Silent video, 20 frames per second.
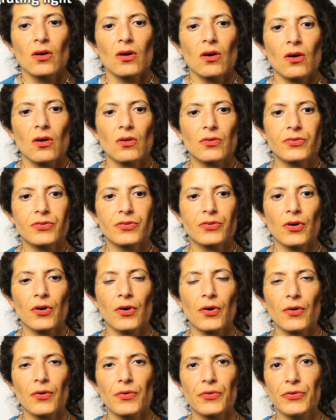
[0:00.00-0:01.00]

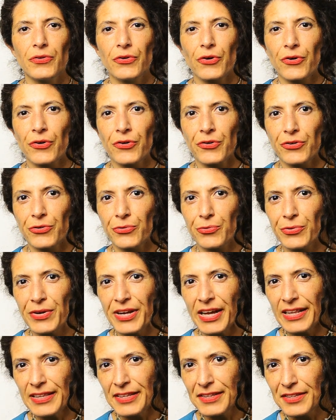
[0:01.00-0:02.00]
Also, your
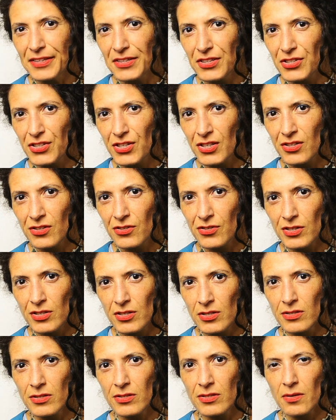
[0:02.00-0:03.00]
reality
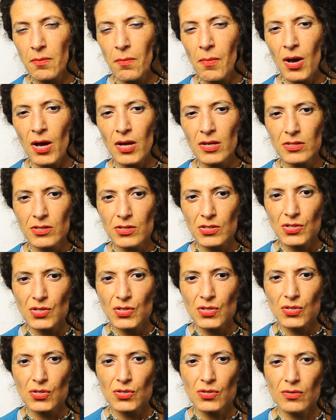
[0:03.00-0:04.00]
changes so
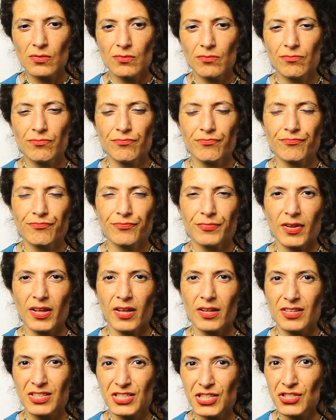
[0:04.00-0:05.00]
much.
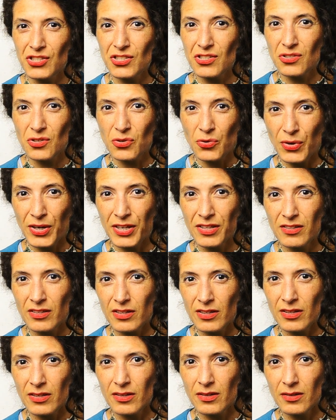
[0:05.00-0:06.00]
It changes
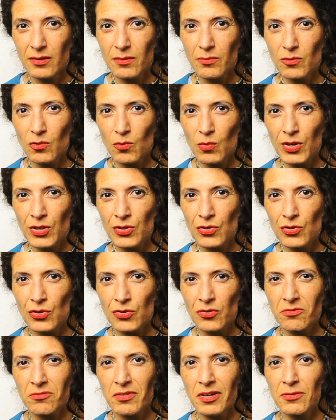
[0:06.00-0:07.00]
greatly when
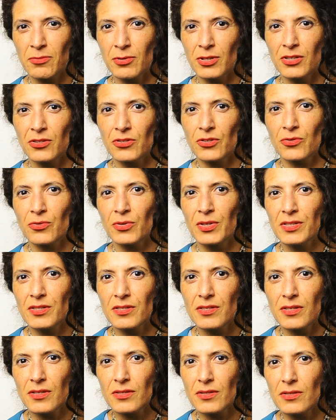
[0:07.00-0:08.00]
your vibration
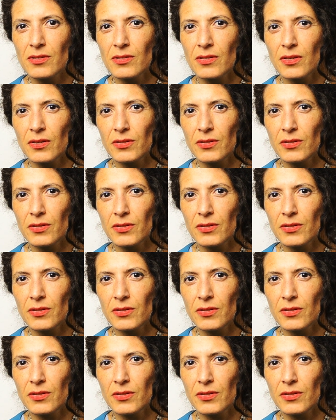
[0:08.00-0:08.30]
raises.